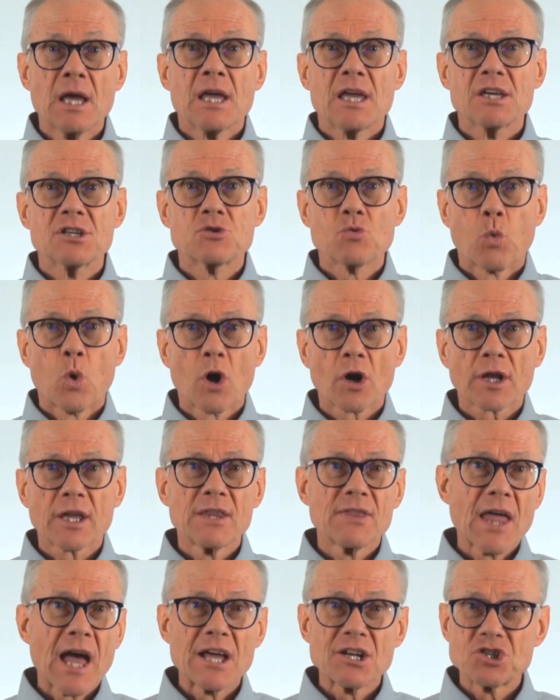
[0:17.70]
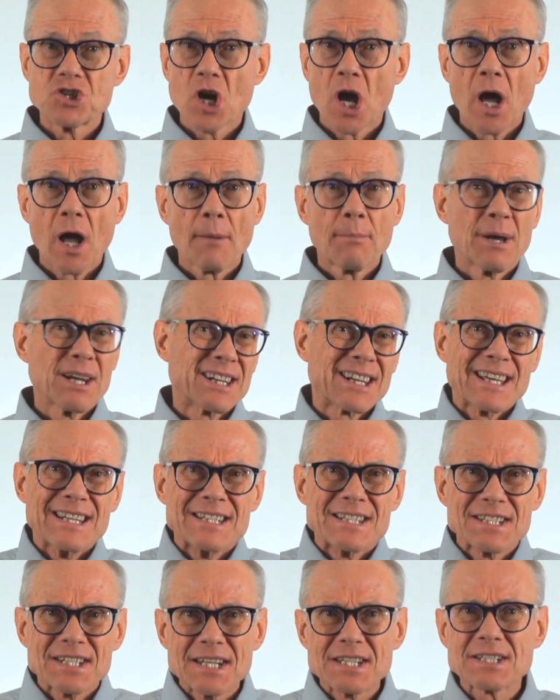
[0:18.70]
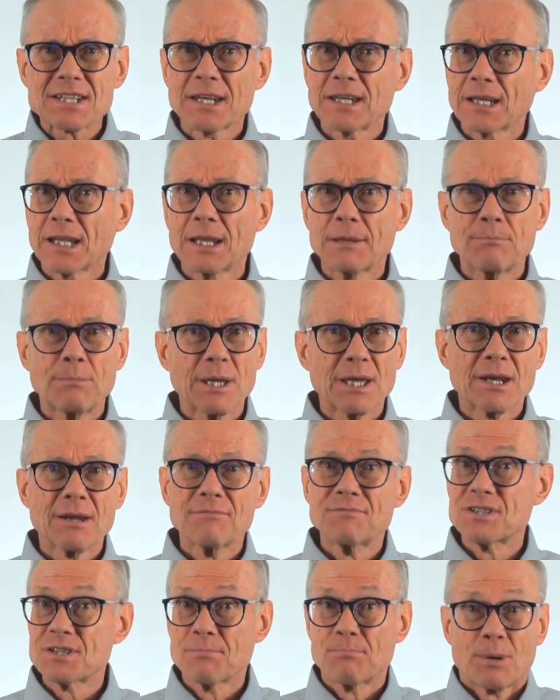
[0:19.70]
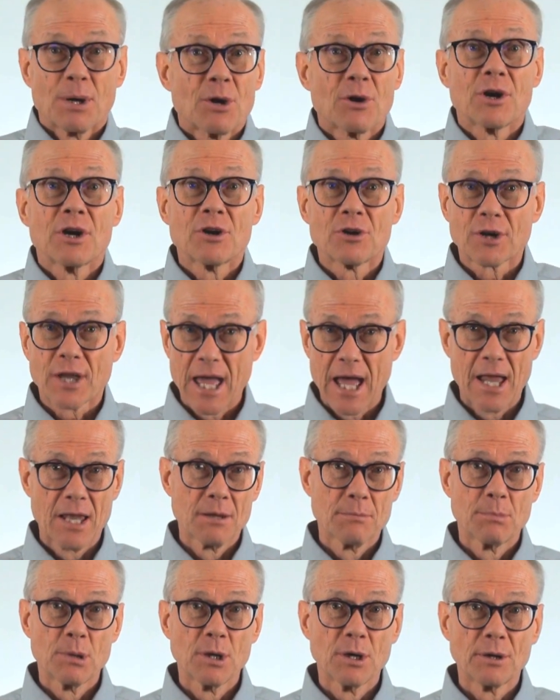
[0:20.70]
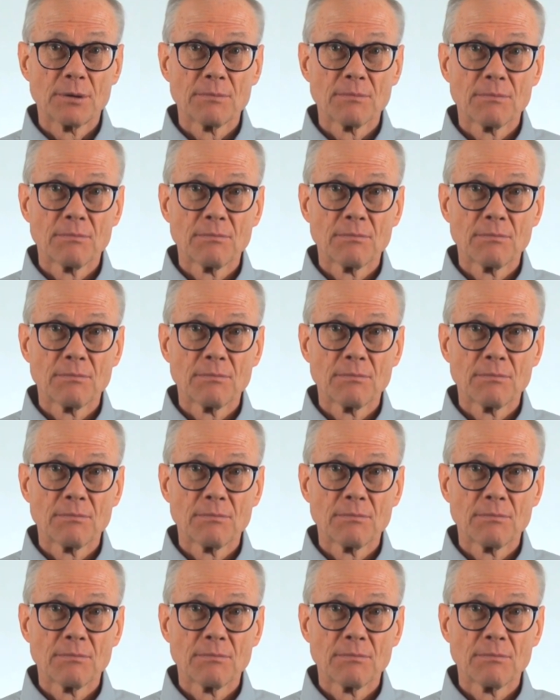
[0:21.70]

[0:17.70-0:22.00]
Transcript: His work in that job had consistently been of superior caliber.